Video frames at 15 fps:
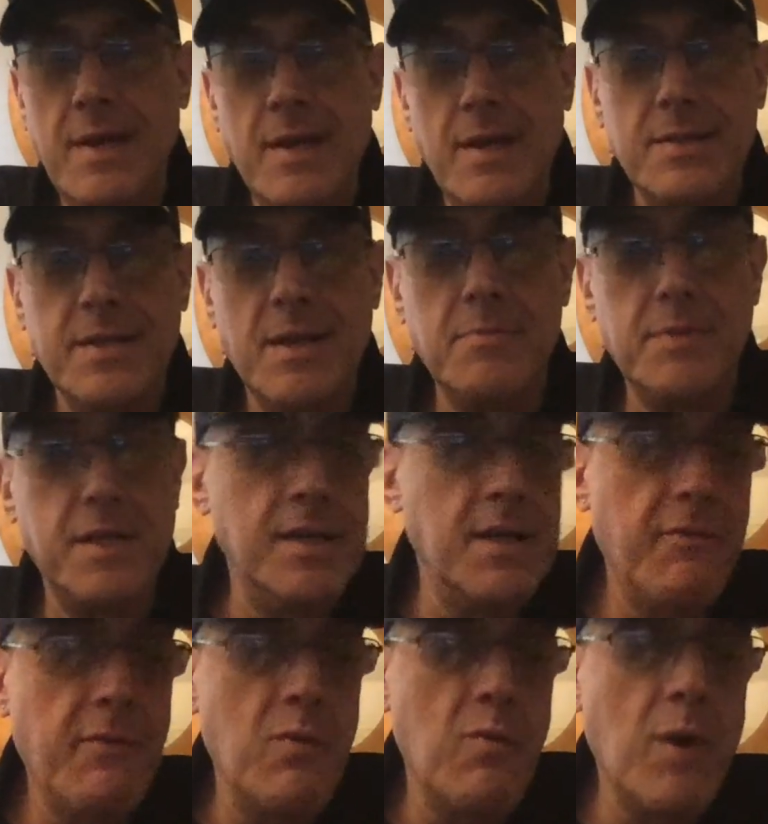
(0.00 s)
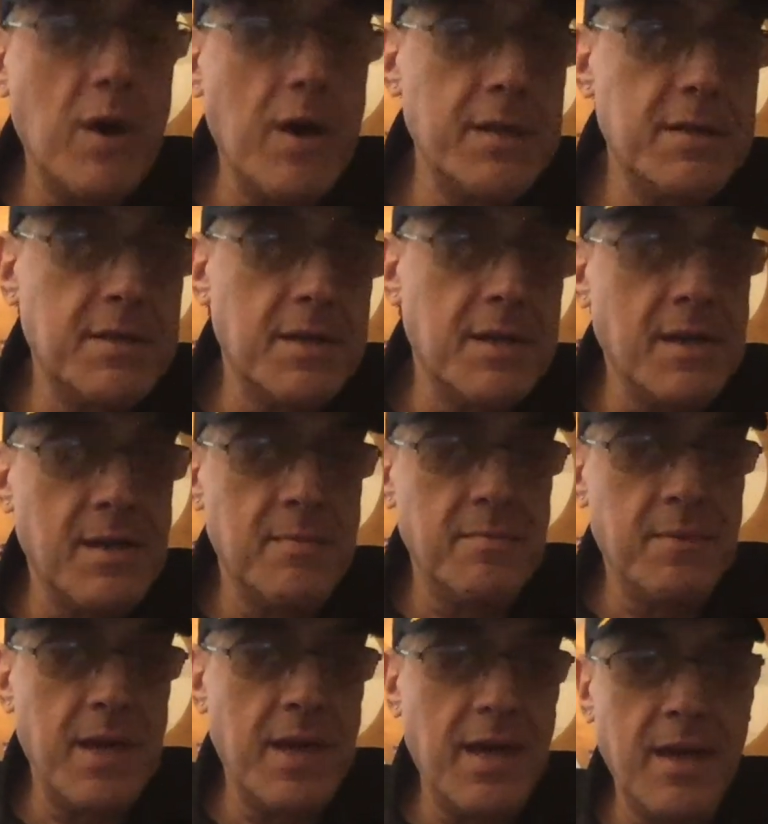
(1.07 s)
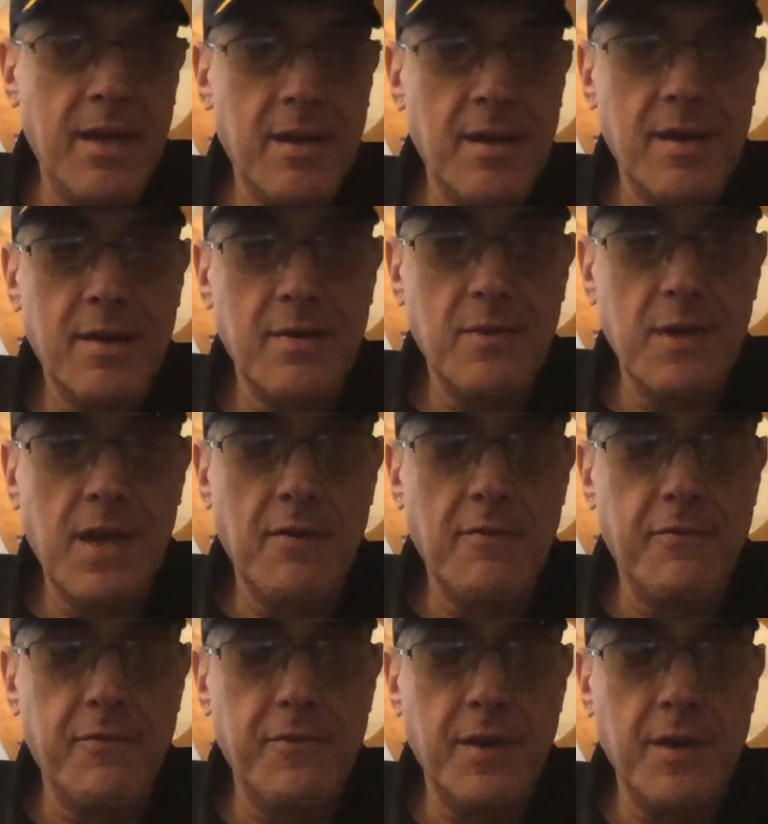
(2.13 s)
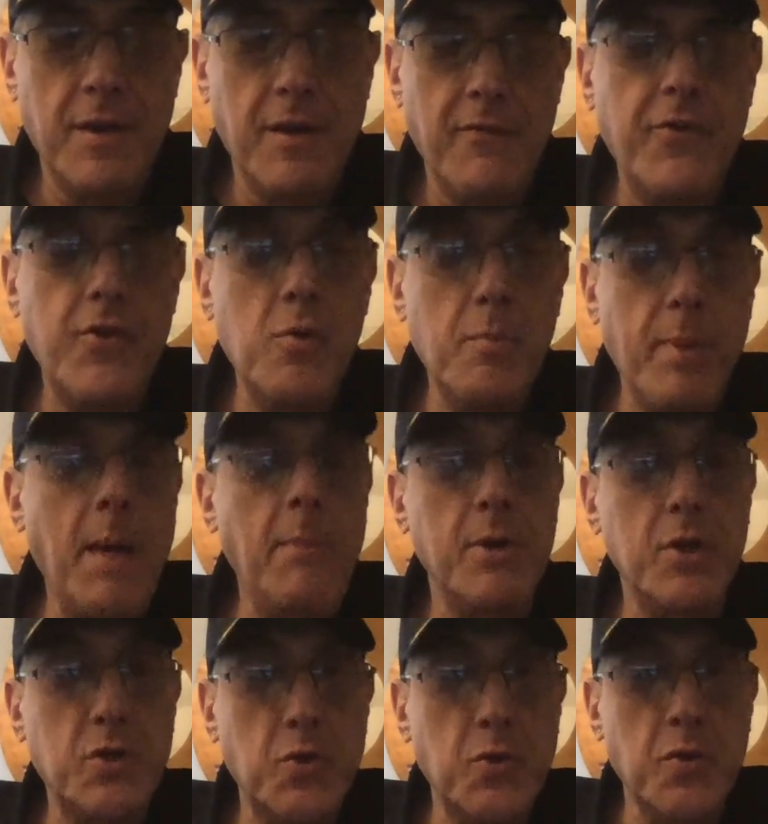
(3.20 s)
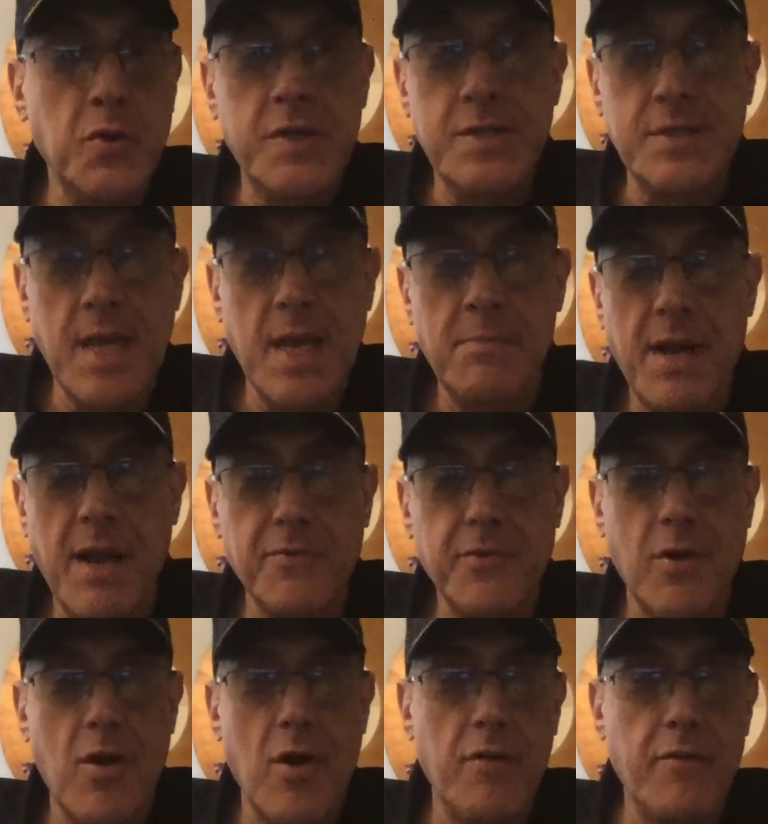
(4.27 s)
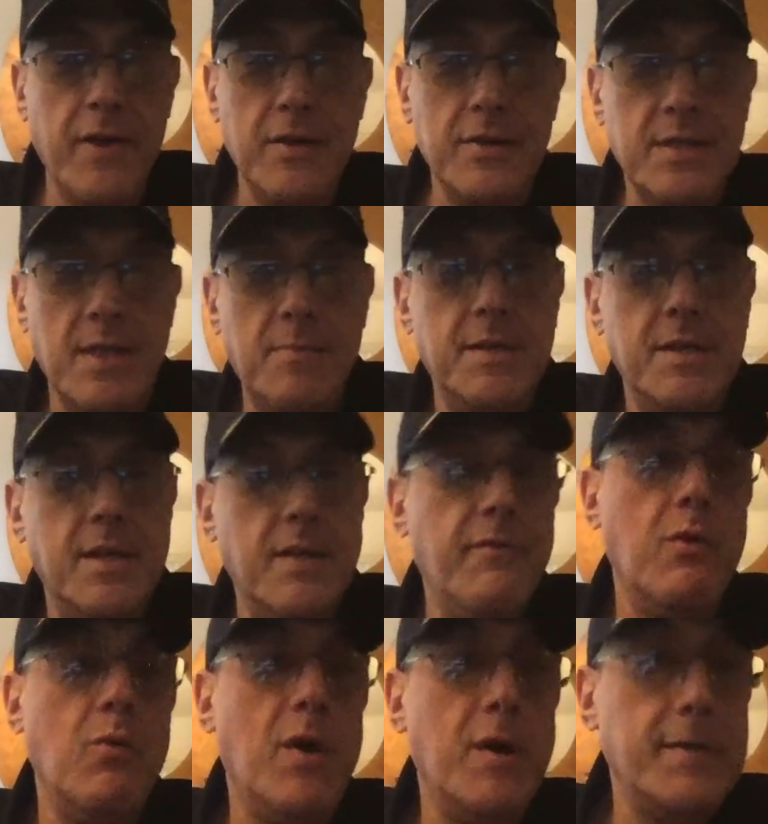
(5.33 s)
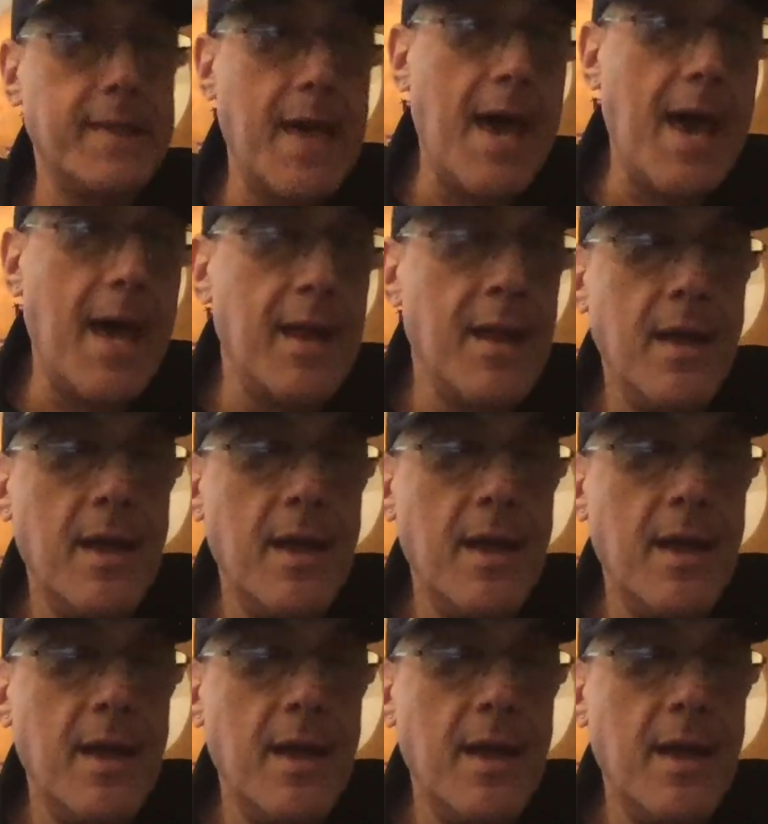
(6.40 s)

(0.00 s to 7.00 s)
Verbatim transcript: some didn't even want um, a. Uh, we have uh, a few public schools named after Harvey, and some didn't even want that.